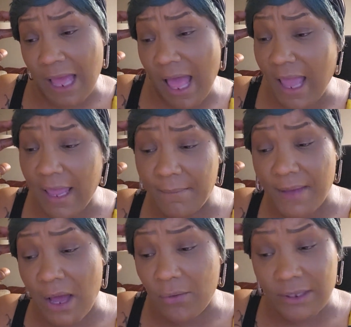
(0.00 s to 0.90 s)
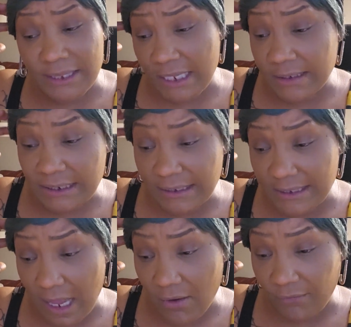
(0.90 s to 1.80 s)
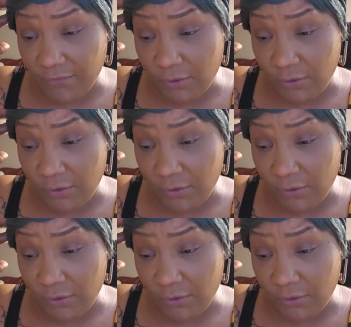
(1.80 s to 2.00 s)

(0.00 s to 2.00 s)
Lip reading: I am my authentic self,